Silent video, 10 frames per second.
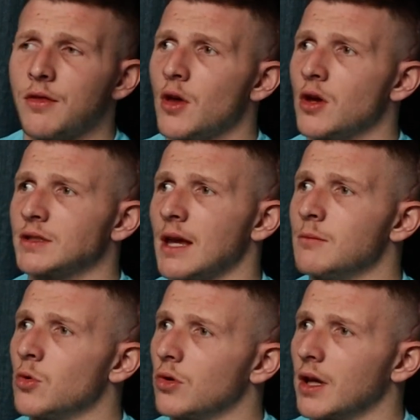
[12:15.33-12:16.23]
Thursday
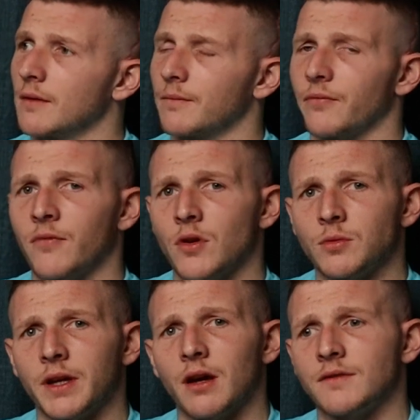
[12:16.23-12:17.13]
morning,
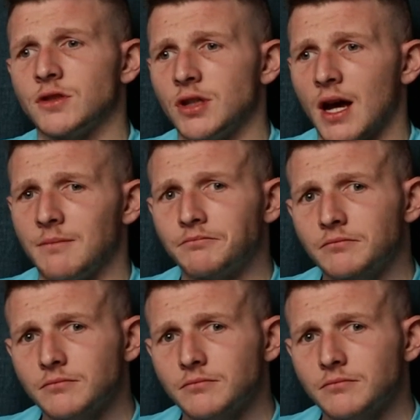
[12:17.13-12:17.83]
first week after Jan.